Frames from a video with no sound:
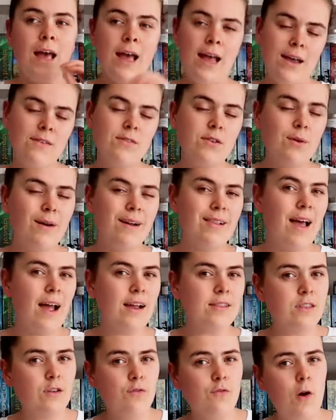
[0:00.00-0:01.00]
even though I
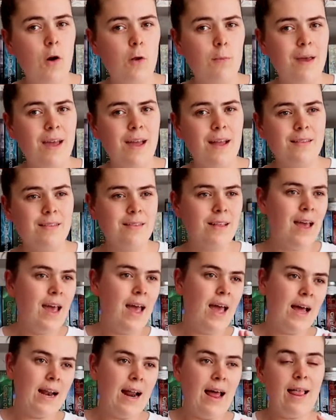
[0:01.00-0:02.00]
liked the romance
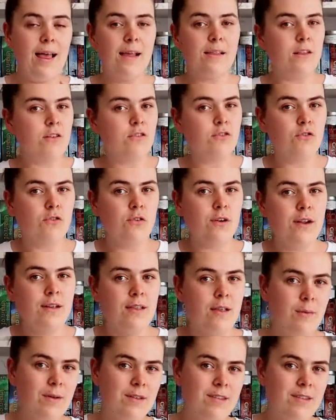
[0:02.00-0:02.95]
and I liked the story, there